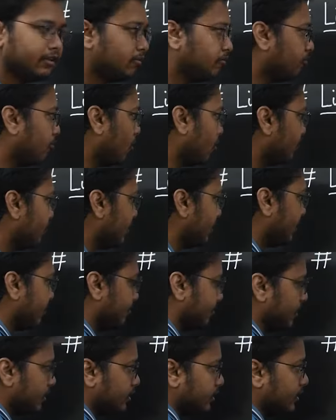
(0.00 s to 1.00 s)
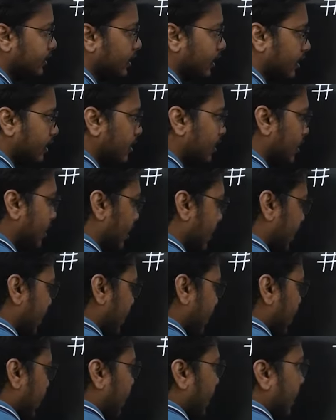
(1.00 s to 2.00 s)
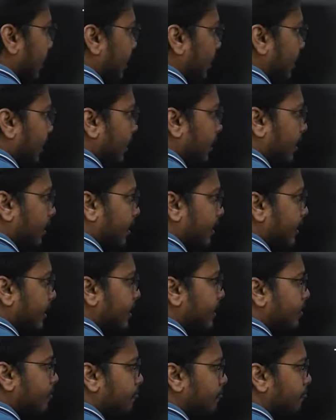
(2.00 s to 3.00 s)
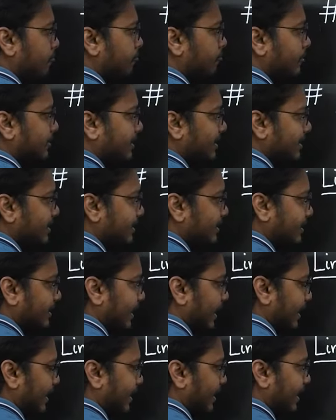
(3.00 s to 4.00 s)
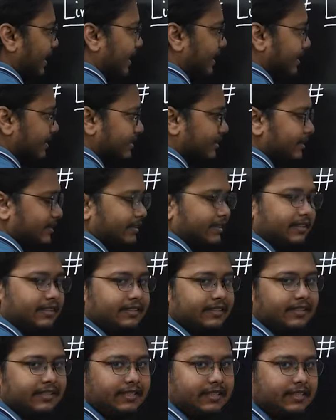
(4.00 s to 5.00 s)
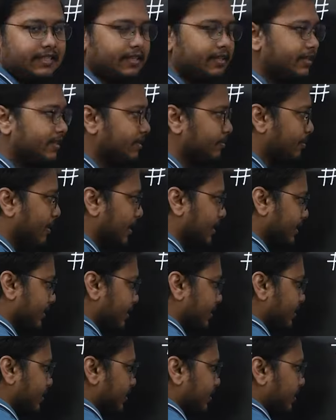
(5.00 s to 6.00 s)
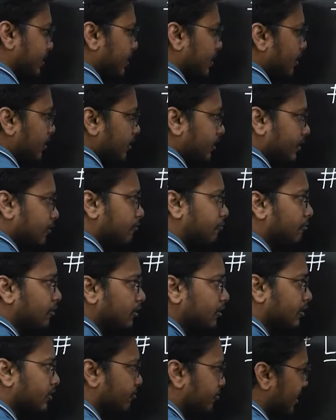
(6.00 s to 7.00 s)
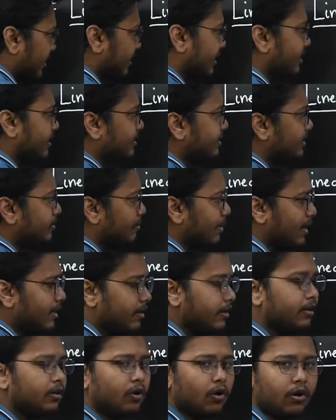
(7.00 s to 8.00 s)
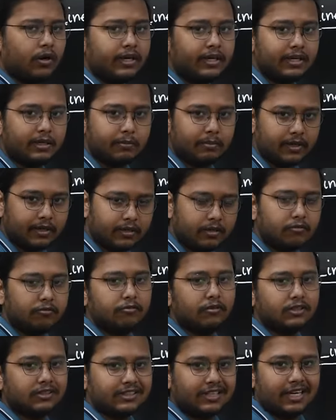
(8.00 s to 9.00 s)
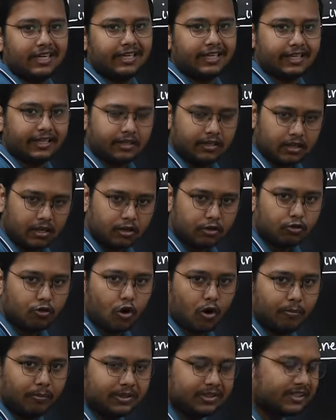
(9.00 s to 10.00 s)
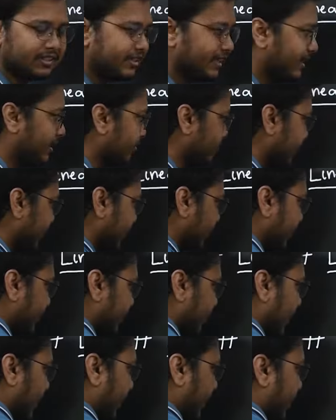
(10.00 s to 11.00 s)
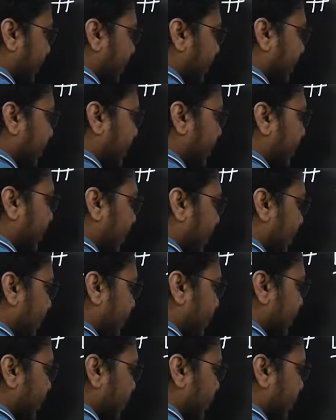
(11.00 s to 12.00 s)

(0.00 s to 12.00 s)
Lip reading: the formal definition done. If this set S is linearly dependent, then for whether it is dependent or independent, first I'll take a common statement that let